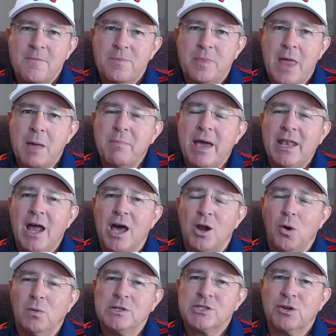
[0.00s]
they may not
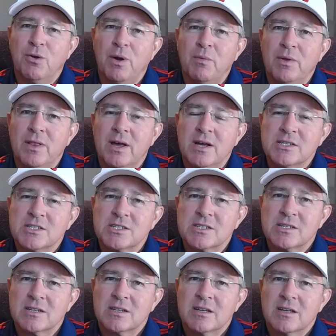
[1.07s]
always agree with us,